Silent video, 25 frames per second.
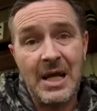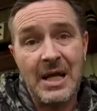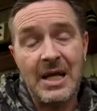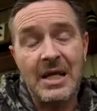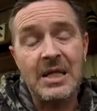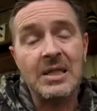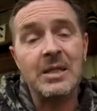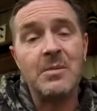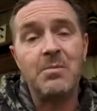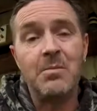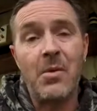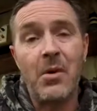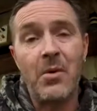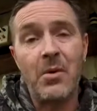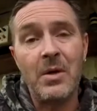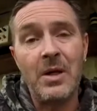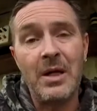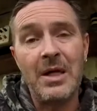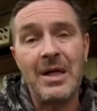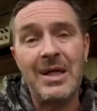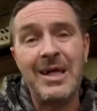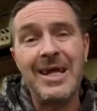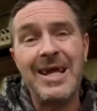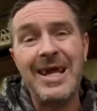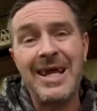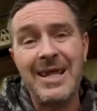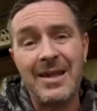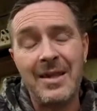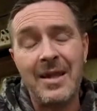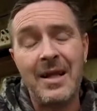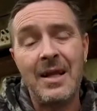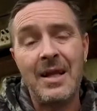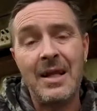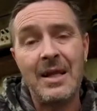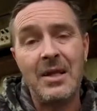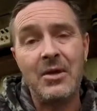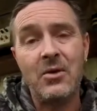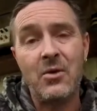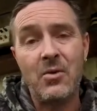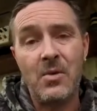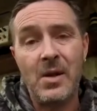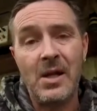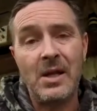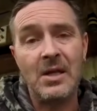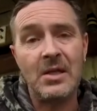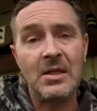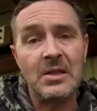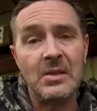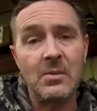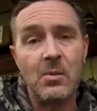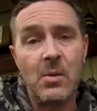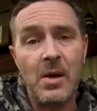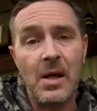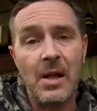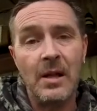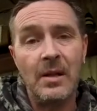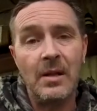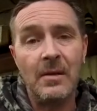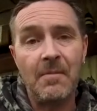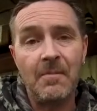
It's morally and ethically correct as well.